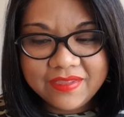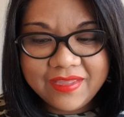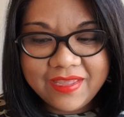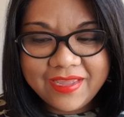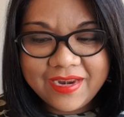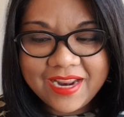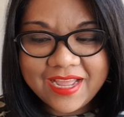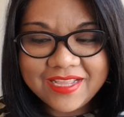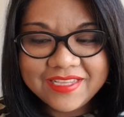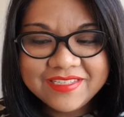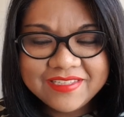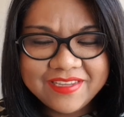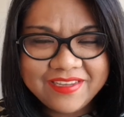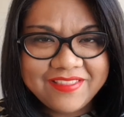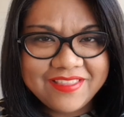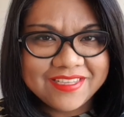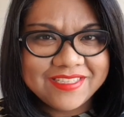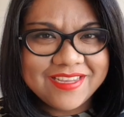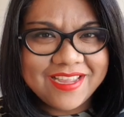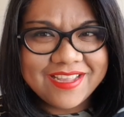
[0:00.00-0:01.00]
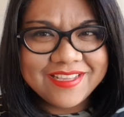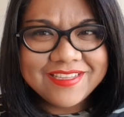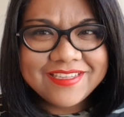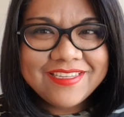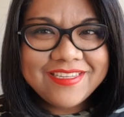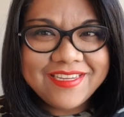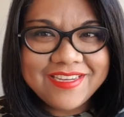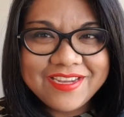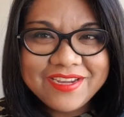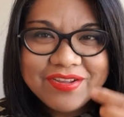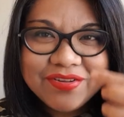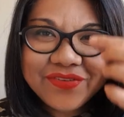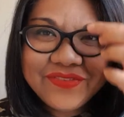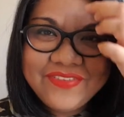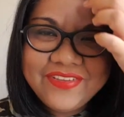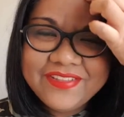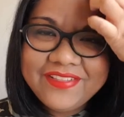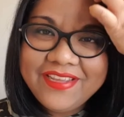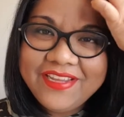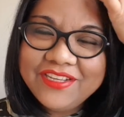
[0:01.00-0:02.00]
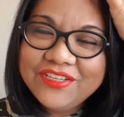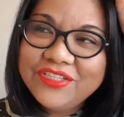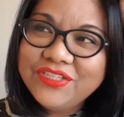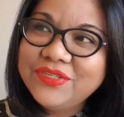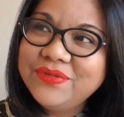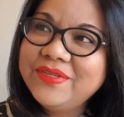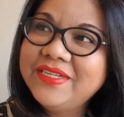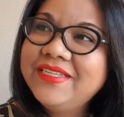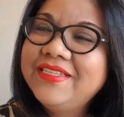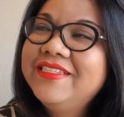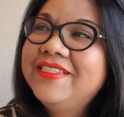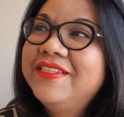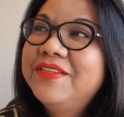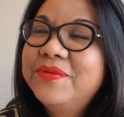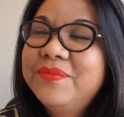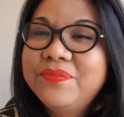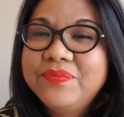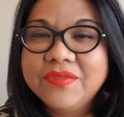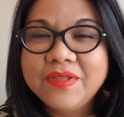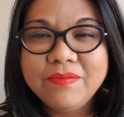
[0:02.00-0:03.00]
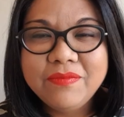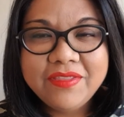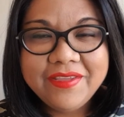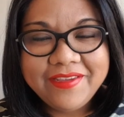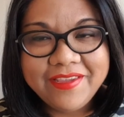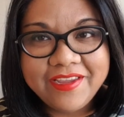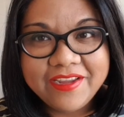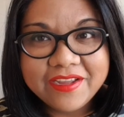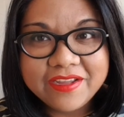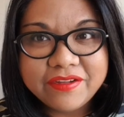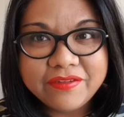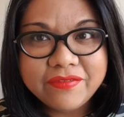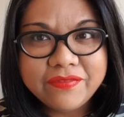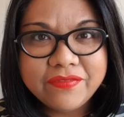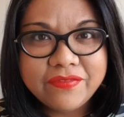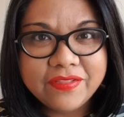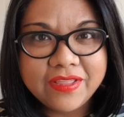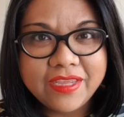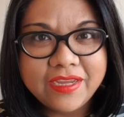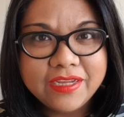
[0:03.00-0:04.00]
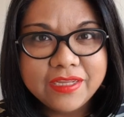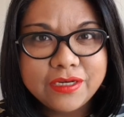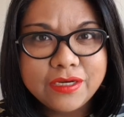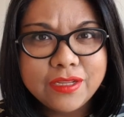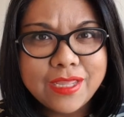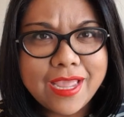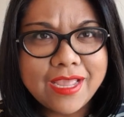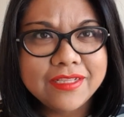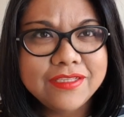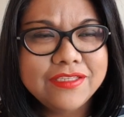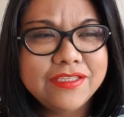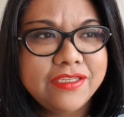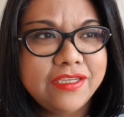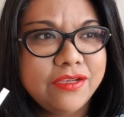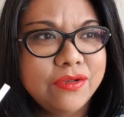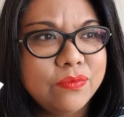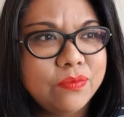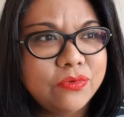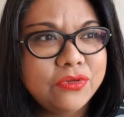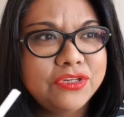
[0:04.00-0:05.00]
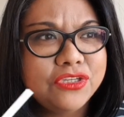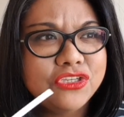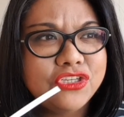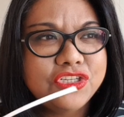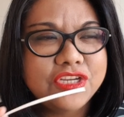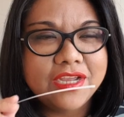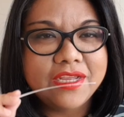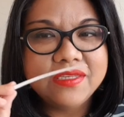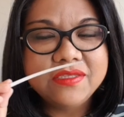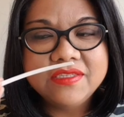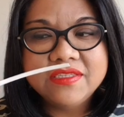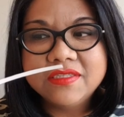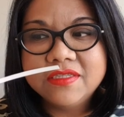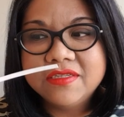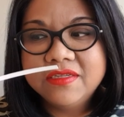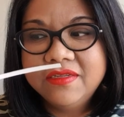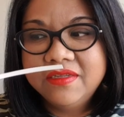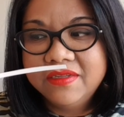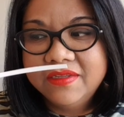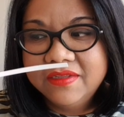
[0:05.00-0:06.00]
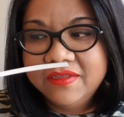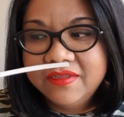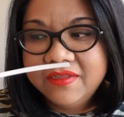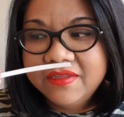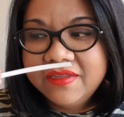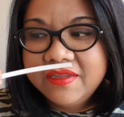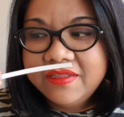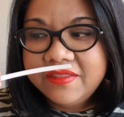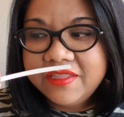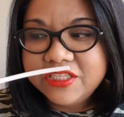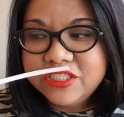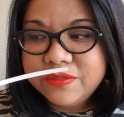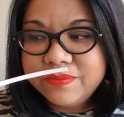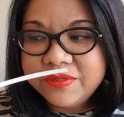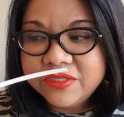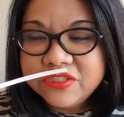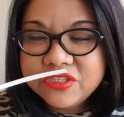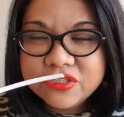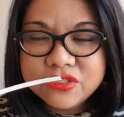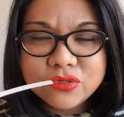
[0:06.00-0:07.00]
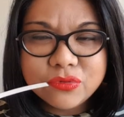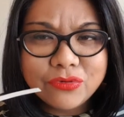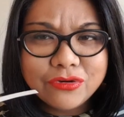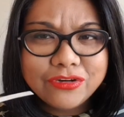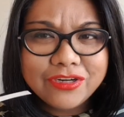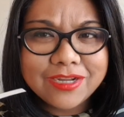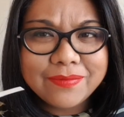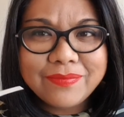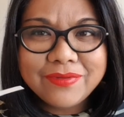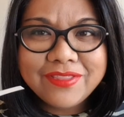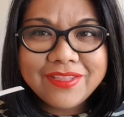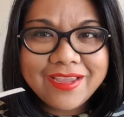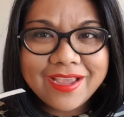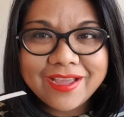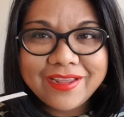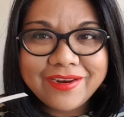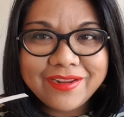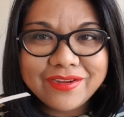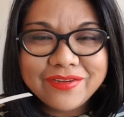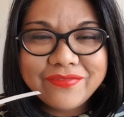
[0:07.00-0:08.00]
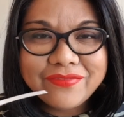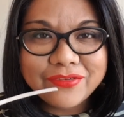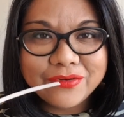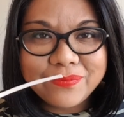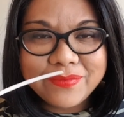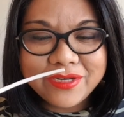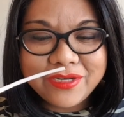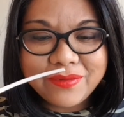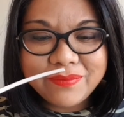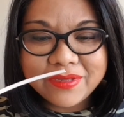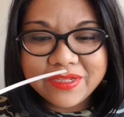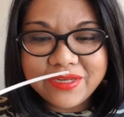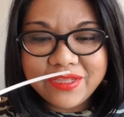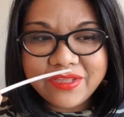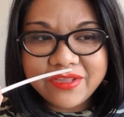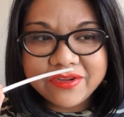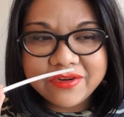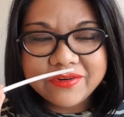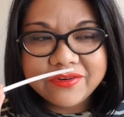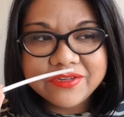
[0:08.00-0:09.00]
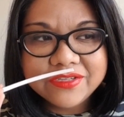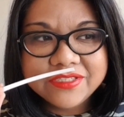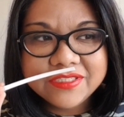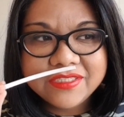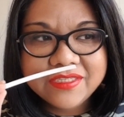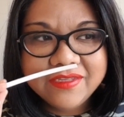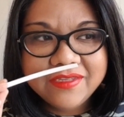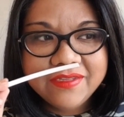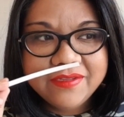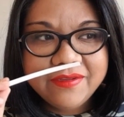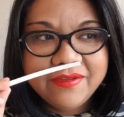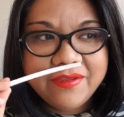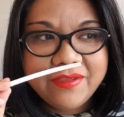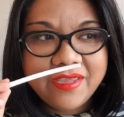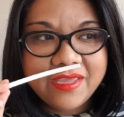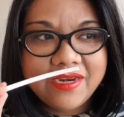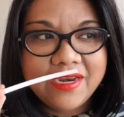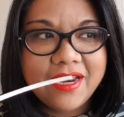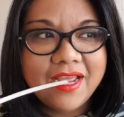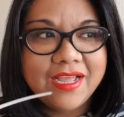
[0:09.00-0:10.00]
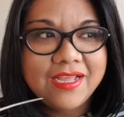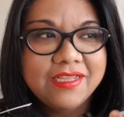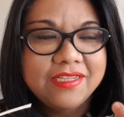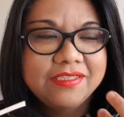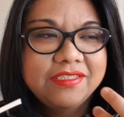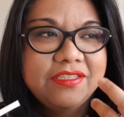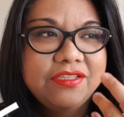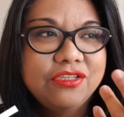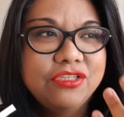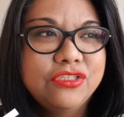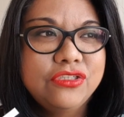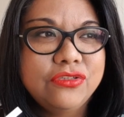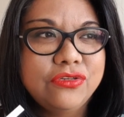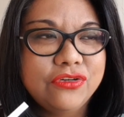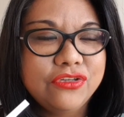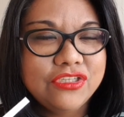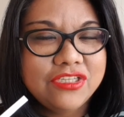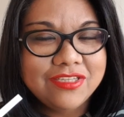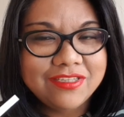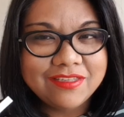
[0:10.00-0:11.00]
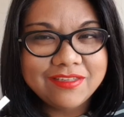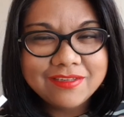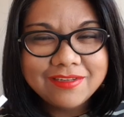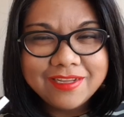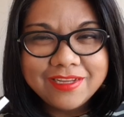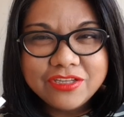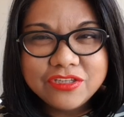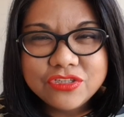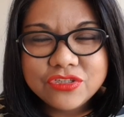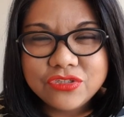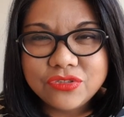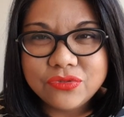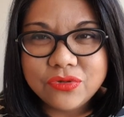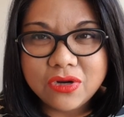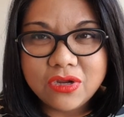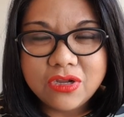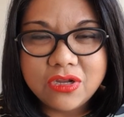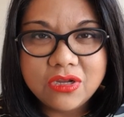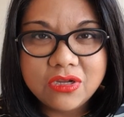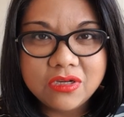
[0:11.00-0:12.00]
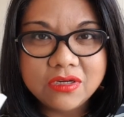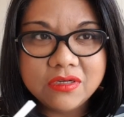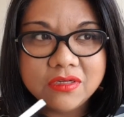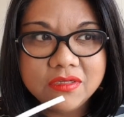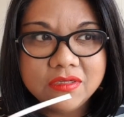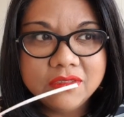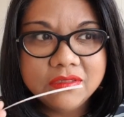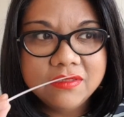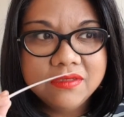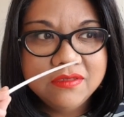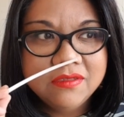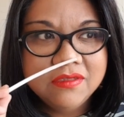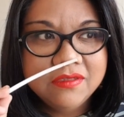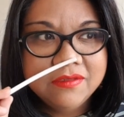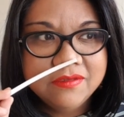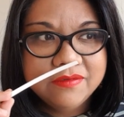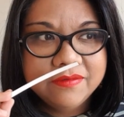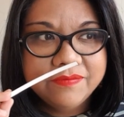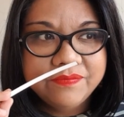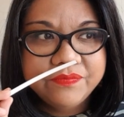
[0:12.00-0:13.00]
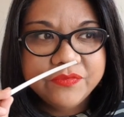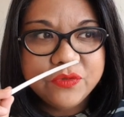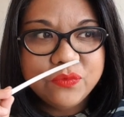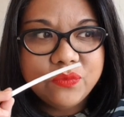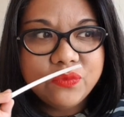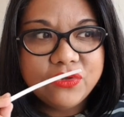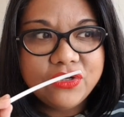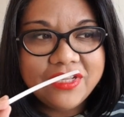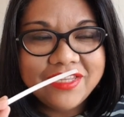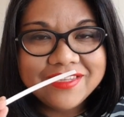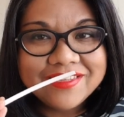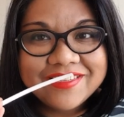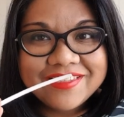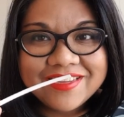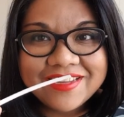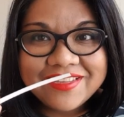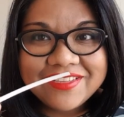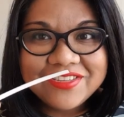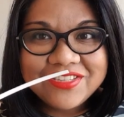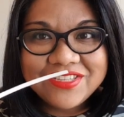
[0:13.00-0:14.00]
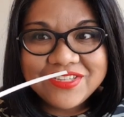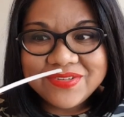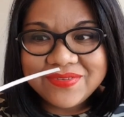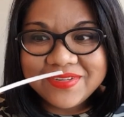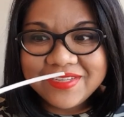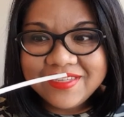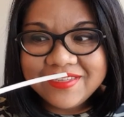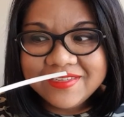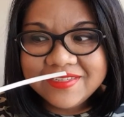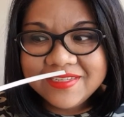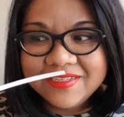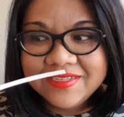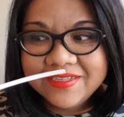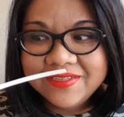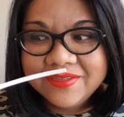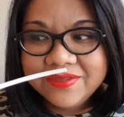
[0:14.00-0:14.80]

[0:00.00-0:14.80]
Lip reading: It has like this antique feeling to it. I'm thinking of like an antique wooden chest that's been stored up in the attic for many, many years. And it has this certain like strong woody scent to it.